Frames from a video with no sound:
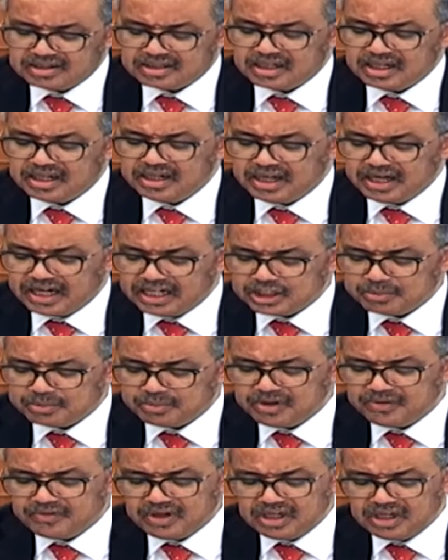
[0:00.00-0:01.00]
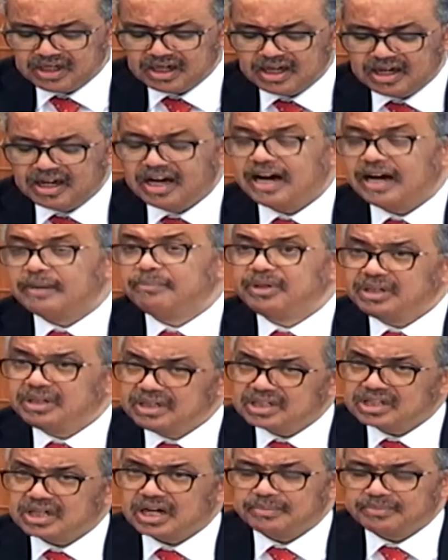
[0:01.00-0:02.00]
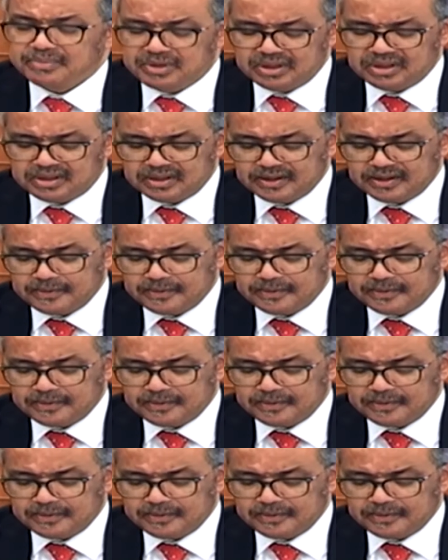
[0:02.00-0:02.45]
and HPV have been disrupted,